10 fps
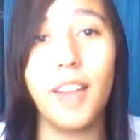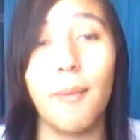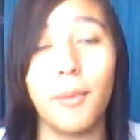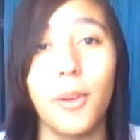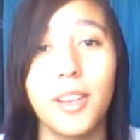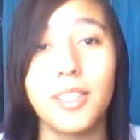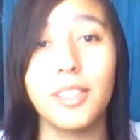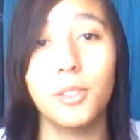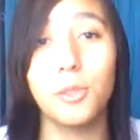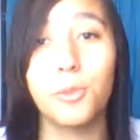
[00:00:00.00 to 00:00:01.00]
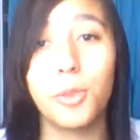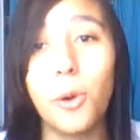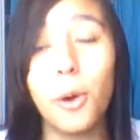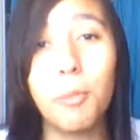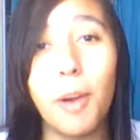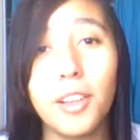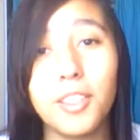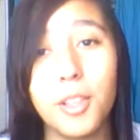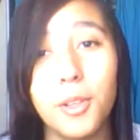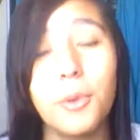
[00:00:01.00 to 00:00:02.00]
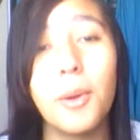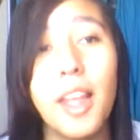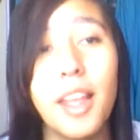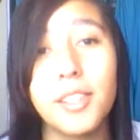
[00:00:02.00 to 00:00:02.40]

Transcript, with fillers: I'm going to record part two.